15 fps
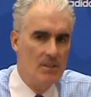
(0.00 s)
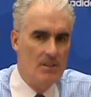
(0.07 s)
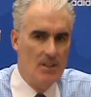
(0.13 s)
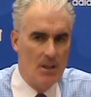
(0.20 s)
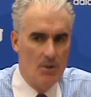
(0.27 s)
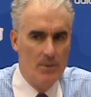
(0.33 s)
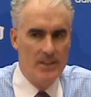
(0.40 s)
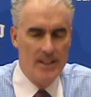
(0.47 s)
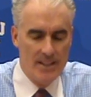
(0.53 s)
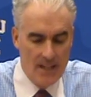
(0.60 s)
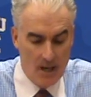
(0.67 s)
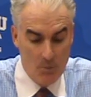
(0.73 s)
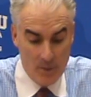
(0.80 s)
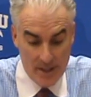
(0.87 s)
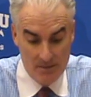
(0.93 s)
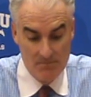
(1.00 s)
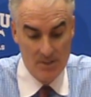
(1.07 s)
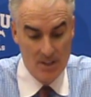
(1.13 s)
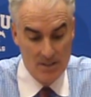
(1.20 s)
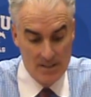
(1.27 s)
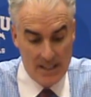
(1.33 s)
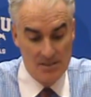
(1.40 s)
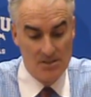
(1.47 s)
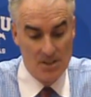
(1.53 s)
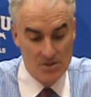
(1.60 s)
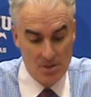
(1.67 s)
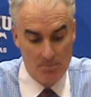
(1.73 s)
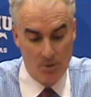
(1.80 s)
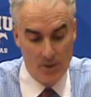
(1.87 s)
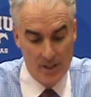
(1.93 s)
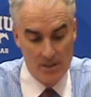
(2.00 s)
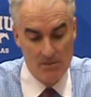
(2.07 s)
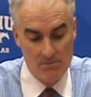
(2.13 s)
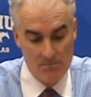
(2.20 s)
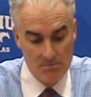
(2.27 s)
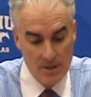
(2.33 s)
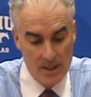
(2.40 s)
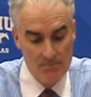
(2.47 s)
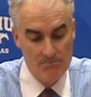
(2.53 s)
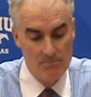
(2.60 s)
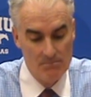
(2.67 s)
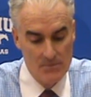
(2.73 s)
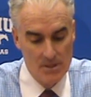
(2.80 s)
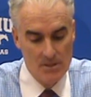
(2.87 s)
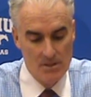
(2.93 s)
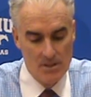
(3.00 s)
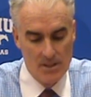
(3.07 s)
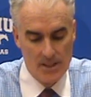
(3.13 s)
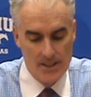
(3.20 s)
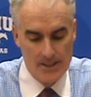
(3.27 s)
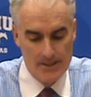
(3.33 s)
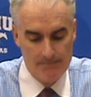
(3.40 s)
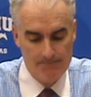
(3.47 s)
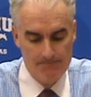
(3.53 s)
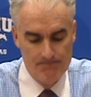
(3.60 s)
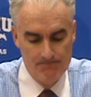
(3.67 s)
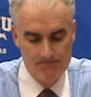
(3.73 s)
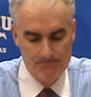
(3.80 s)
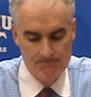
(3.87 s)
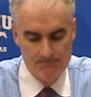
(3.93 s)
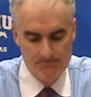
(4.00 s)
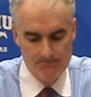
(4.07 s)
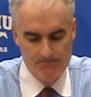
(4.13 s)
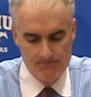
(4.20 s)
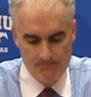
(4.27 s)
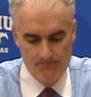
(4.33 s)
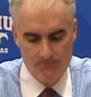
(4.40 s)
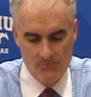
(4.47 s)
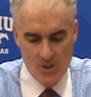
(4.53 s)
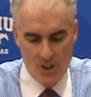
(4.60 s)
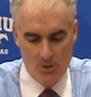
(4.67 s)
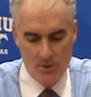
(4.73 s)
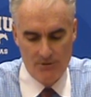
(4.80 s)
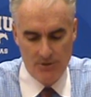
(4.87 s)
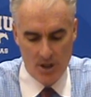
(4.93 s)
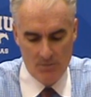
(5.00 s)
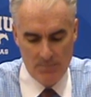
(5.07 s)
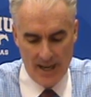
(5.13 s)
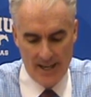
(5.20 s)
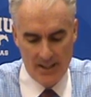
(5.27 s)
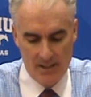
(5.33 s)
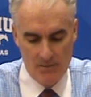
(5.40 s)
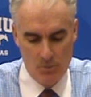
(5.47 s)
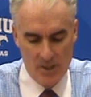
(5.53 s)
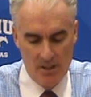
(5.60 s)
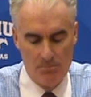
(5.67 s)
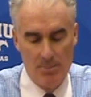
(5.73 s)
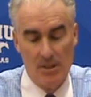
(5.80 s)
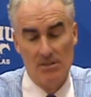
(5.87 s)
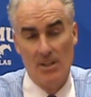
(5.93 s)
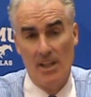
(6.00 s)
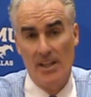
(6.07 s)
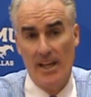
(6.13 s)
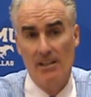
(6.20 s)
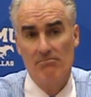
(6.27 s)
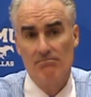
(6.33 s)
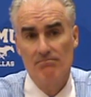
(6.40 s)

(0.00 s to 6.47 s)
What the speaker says: You know, we did not win. That's disappointing. But, you know, we fought back, and we can build on that.